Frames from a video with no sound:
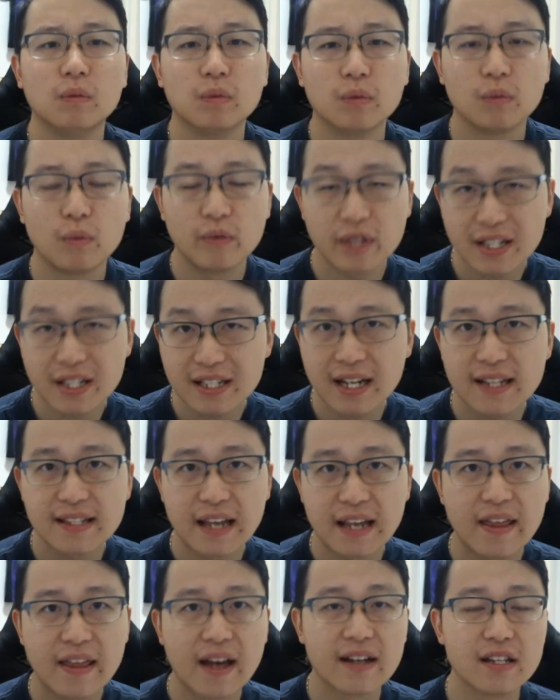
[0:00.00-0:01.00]
reason I
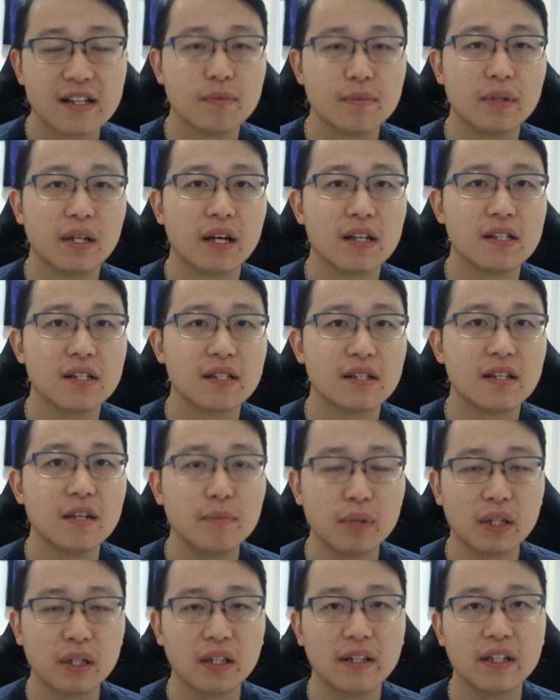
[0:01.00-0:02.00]
say that is because
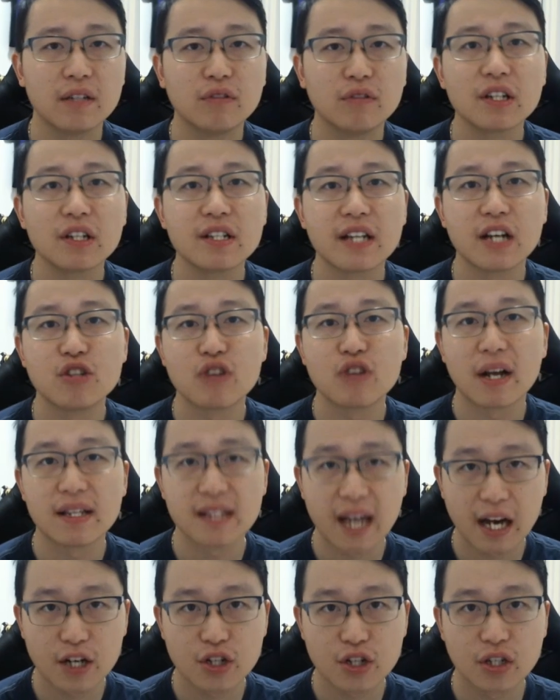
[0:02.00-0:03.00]
typically in real estate
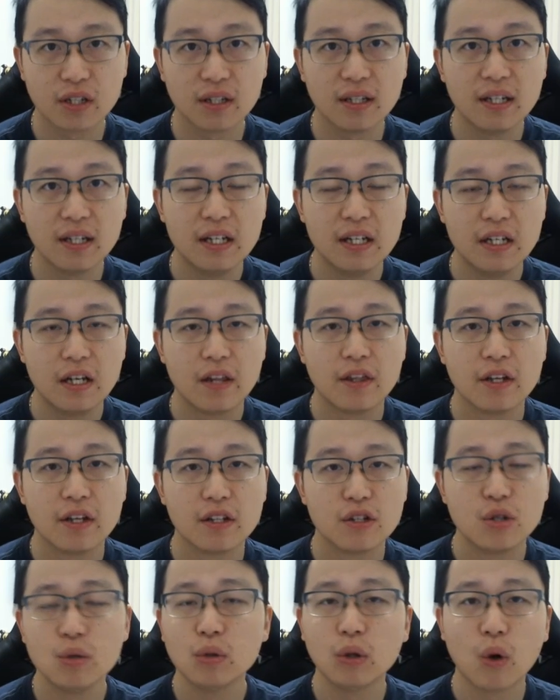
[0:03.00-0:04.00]
transaction, the
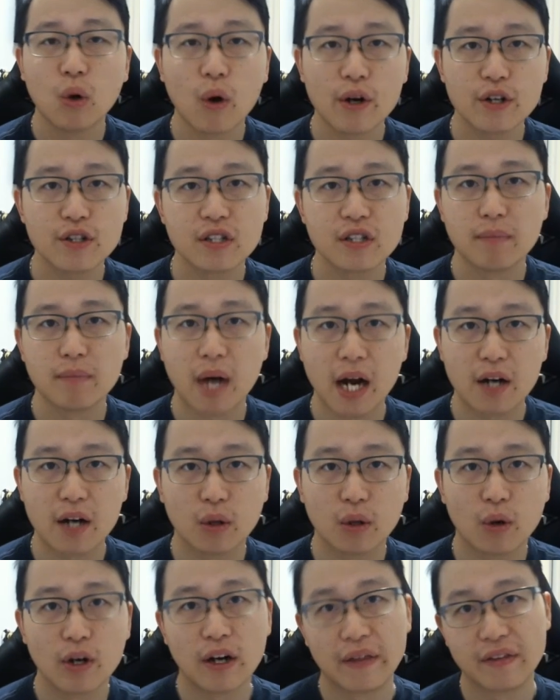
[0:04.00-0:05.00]
two lawyers, the buyer
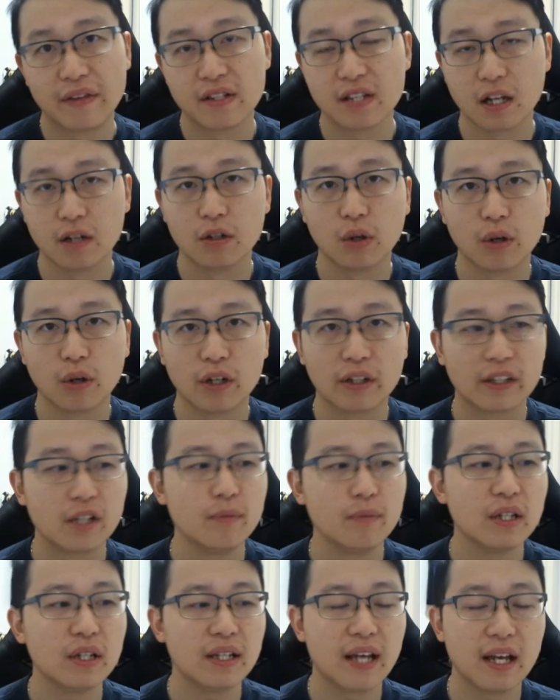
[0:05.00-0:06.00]
lawyer and the seller lawyer,
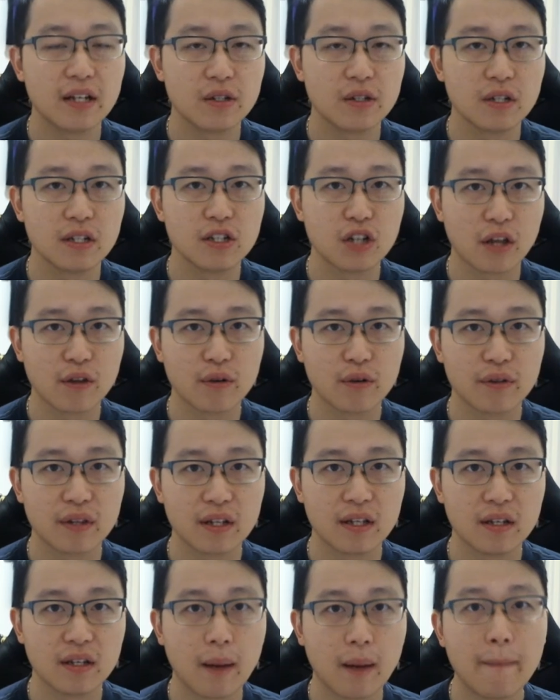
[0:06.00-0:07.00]
communicate each other
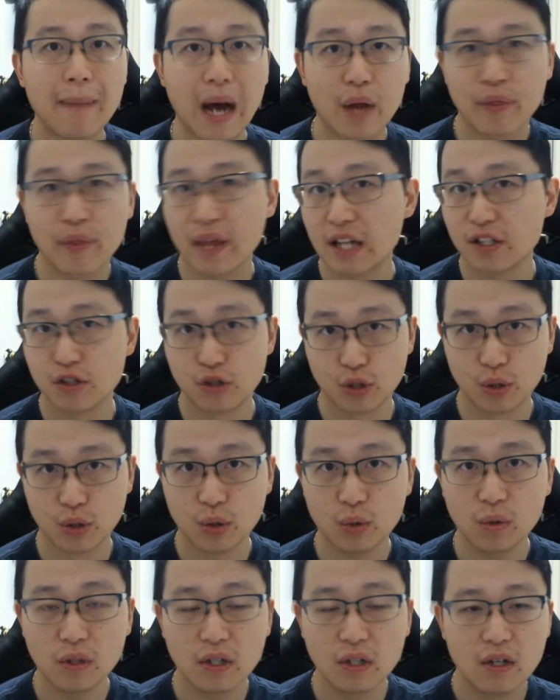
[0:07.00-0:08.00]
the amount that's
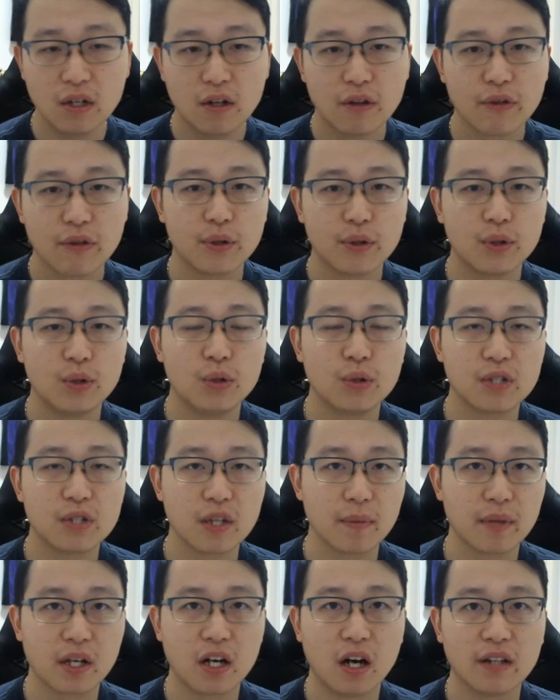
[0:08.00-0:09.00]
due through
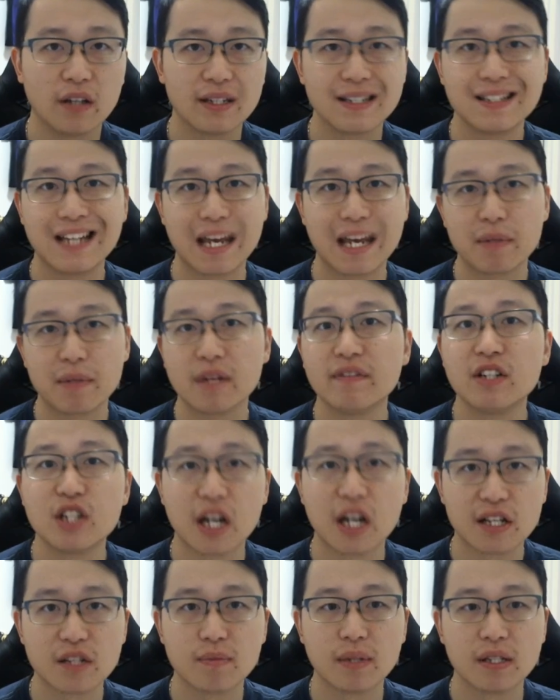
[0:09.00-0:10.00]
something called a statement of
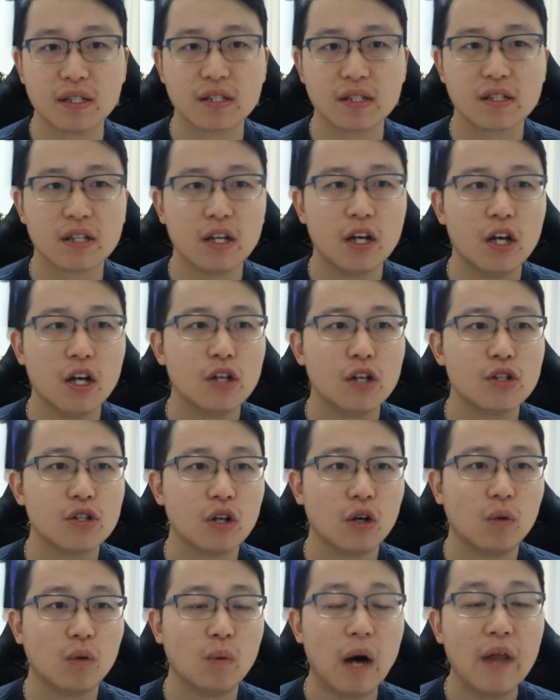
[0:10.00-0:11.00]
adjustments.
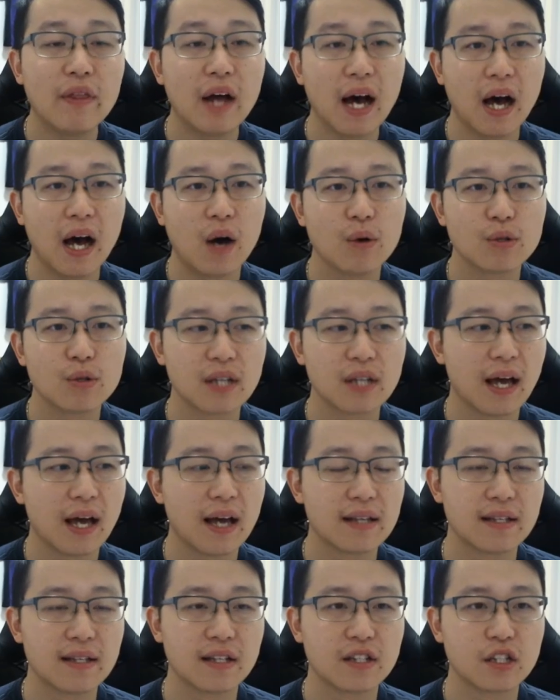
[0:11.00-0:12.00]
So while the house
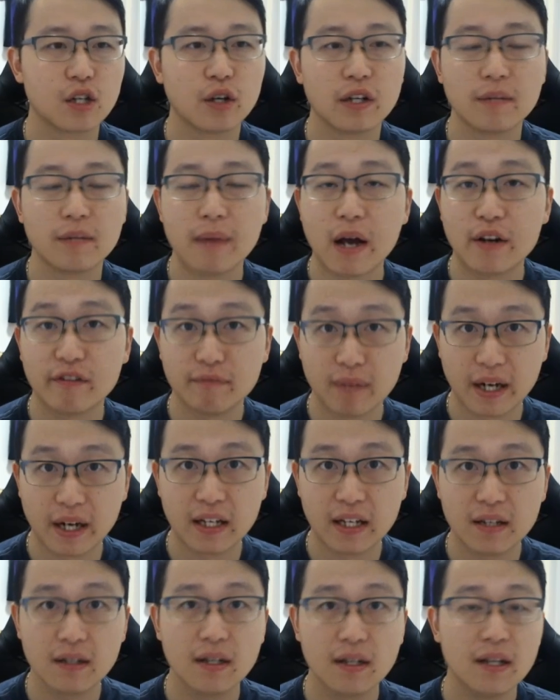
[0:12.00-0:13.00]
has a certain amount of
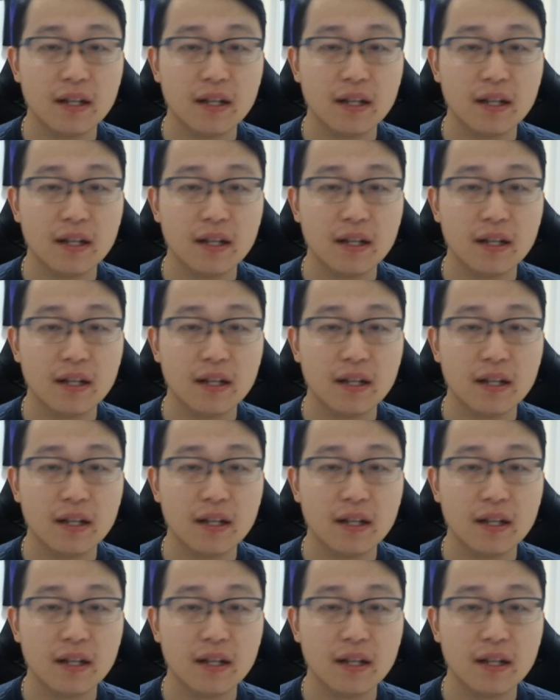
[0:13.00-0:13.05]
money,